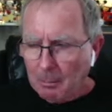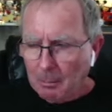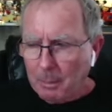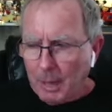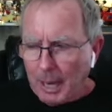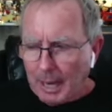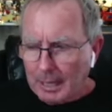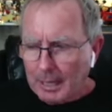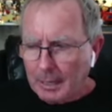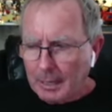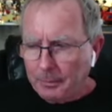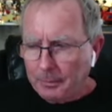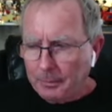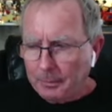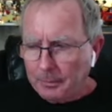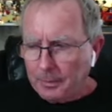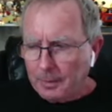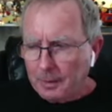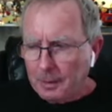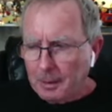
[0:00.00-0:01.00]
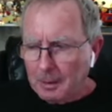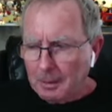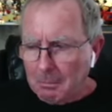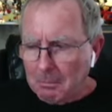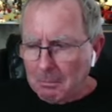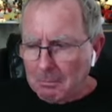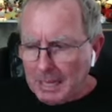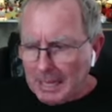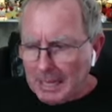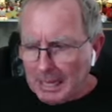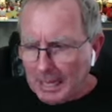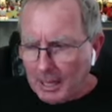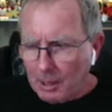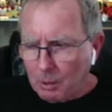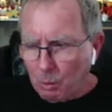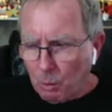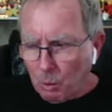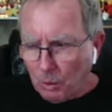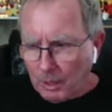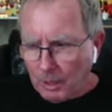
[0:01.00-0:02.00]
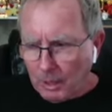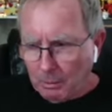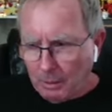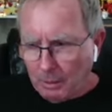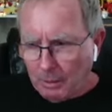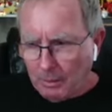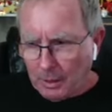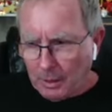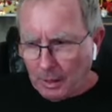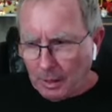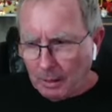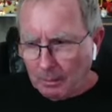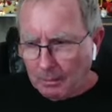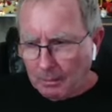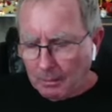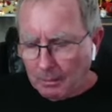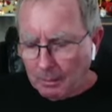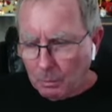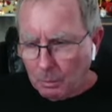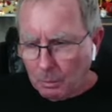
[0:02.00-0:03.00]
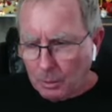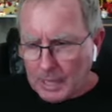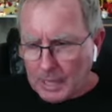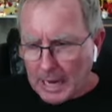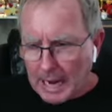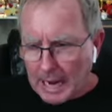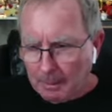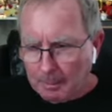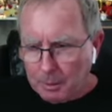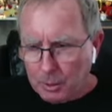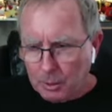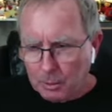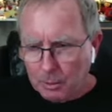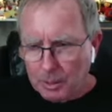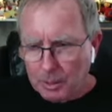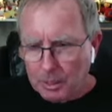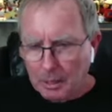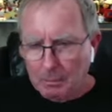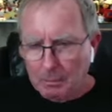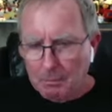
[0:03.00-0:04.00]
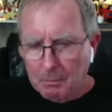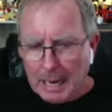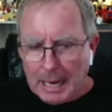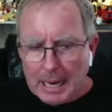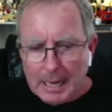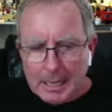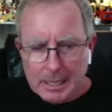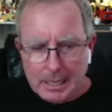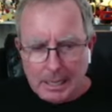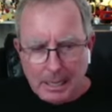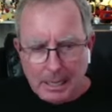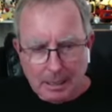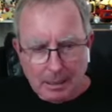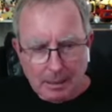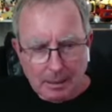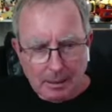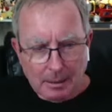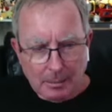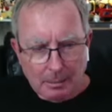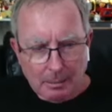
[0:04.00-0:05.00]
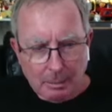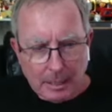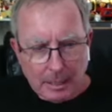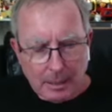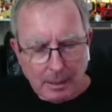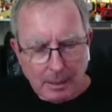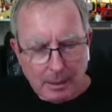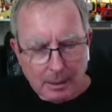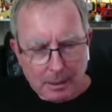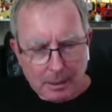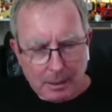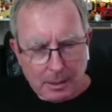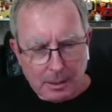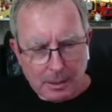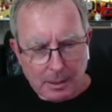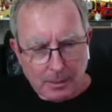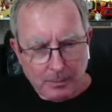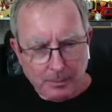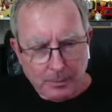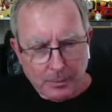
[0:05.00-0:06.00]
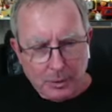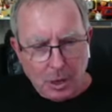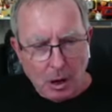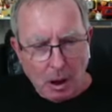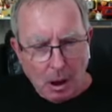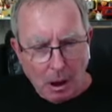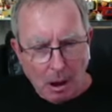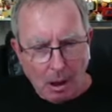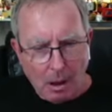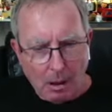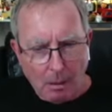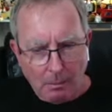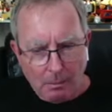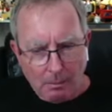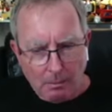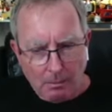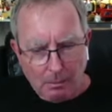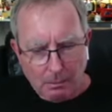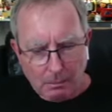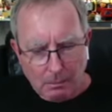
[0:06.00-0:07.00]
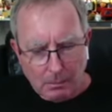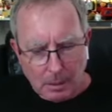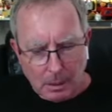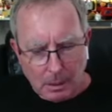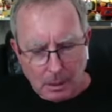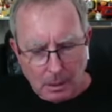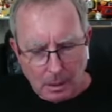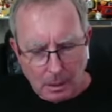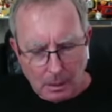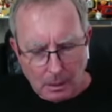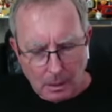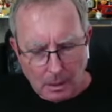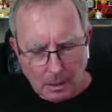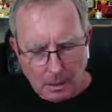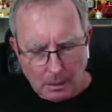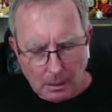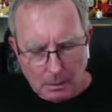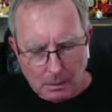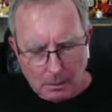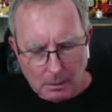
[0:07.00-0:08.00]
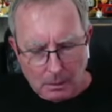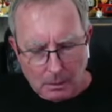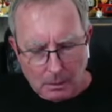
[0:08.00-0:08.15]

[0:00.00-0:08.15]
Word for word: But meeting and working with them was absolutely amazing, because Tom, uh,